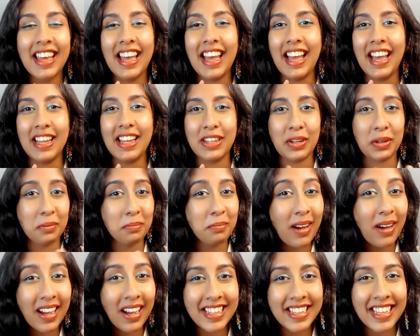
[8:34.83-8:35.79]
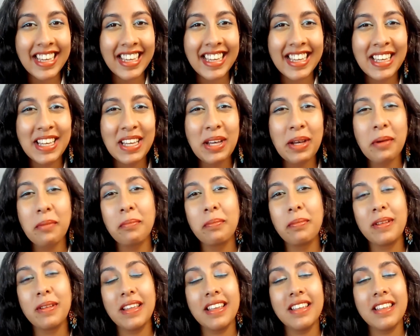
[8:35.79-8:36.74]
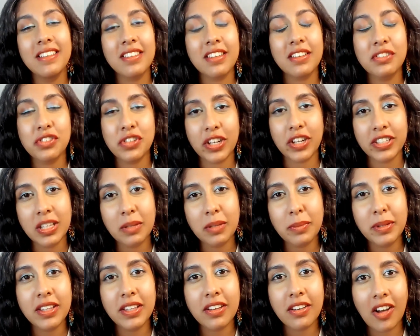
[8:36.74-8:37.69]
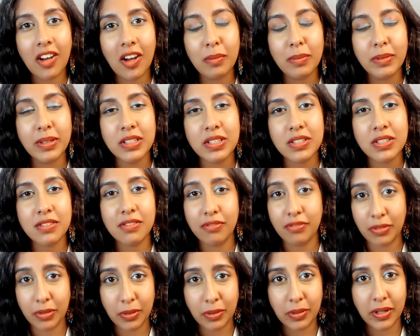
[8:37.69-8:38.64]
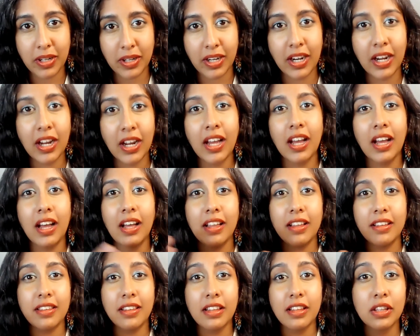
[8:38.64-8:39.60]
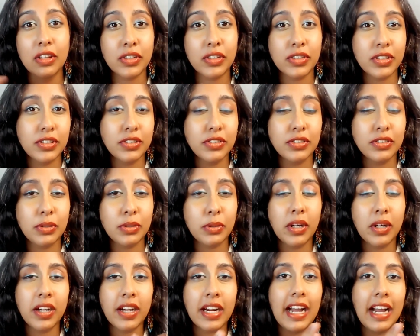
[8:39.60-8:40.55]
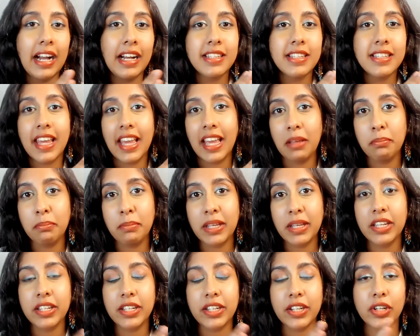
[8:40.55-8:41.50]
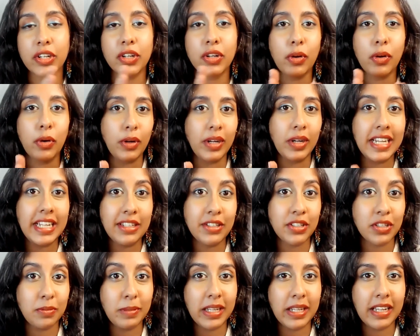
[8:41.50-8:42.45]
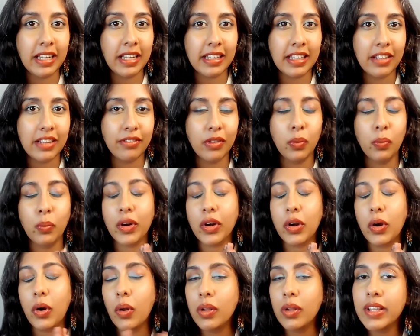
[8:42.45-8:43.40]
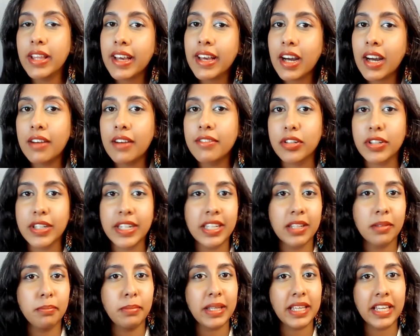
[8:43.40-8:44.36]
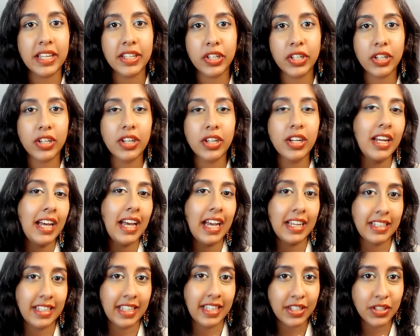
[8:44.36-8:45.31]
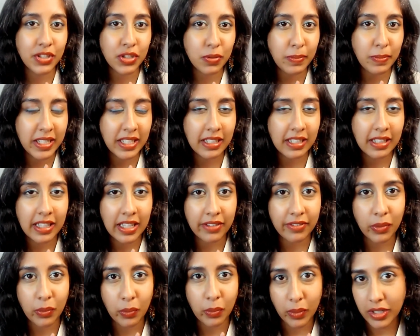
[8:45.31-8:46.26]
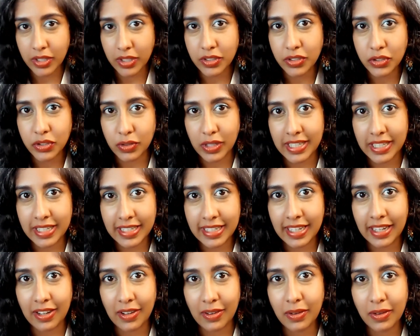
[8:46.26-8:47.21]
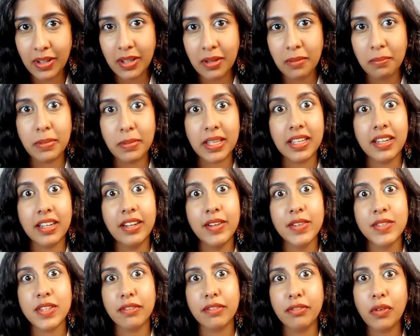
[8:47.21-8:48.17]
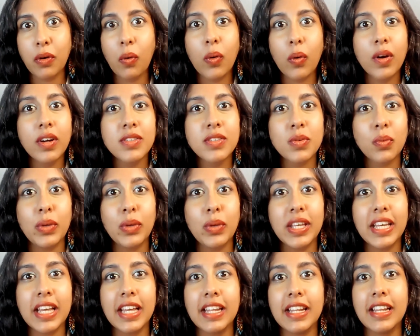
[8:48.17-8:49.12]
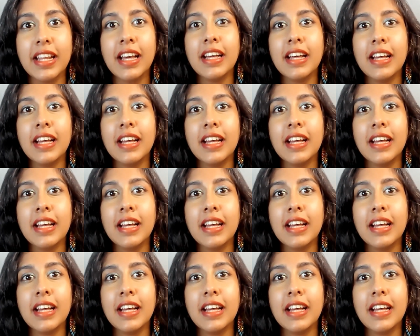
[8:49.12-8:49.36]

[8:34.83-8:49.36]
and your body, please share them in the comments for the learners who are at a beginner or intermediate level. We're only covering beginner and intermediate level words right now because, of course, we can